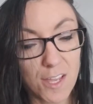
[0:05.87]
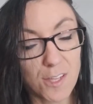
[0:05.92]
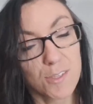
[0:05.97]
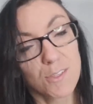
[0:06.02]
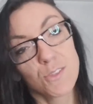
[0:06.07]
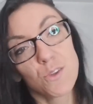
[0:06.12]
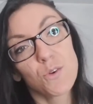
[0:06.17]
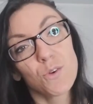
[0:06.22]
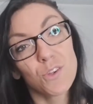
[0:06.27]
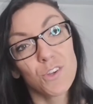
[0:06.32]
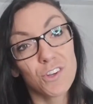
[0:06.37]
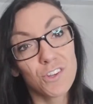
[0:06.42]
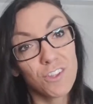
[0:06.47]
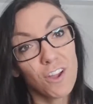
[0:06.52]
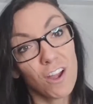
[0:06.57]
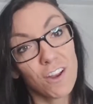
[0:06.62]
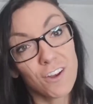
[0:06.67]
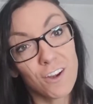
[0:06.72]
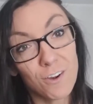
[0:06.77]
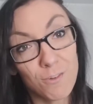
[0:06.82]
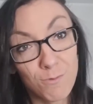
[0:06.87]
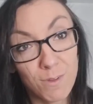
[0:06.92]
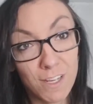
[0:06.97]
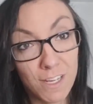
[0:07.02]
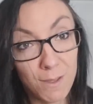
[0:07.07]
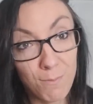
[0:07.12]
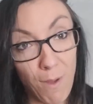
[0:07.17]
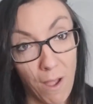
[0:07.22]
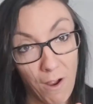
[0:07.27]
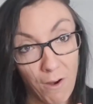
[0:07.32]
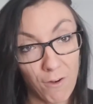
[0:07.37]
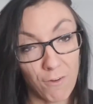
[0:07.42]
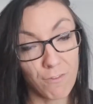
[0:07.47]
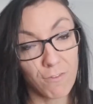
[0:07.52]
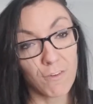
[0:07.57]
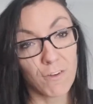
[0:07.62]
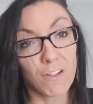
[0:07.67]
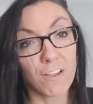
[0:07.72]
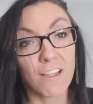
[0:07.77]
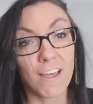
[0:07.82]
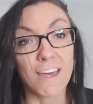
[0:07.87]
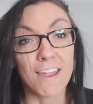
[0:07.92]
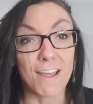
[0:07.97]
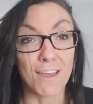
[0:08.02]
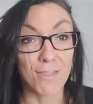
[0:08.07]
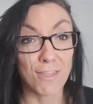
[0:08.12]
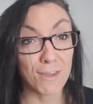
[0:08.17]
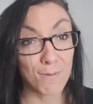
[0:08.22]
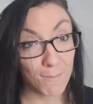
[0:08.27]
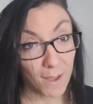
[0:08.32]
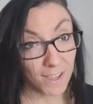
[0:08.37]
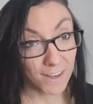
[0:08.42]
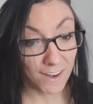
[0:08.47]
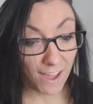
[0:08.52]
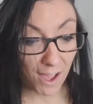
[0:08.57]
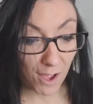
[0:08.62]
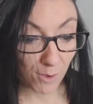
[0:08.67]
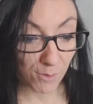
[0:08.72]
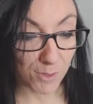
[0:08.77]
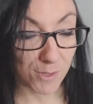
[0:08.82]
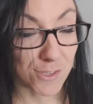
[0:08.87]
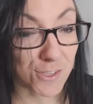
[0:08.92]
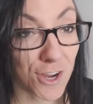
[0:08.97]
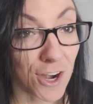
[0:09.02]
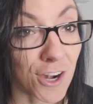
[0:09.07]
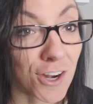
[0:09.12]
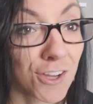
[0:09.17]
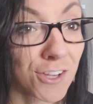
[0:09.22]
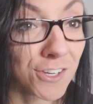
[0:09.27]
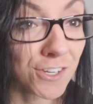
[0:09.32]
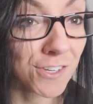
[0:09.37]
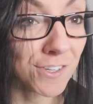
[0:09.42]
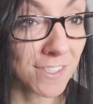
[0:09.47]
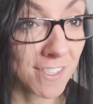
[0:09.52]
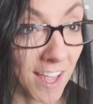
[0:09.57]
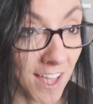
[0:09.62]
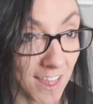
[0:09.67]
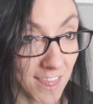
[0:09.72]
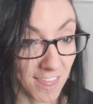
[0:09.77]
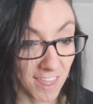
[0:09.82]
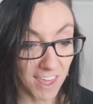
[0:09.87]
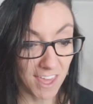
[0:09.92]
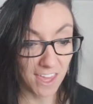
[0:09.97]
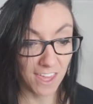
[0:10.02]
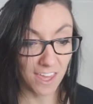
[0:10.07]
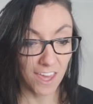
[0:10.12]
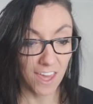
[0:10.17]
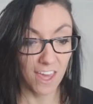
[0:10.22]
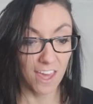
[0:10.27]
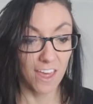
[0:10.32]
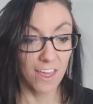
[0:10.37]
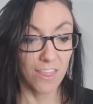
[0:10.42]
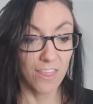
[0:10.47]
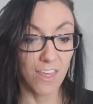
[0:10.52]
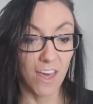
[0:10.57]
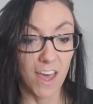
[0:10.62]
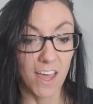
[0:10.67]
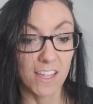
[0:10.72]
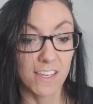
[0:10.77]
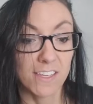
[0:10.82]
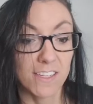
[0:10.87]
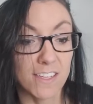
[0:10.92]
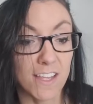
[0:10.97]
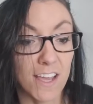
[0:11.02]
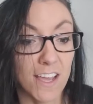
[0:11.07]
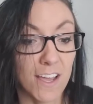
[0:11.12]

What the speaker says: So your thoughts are really powerful, and I think by now you start understanding that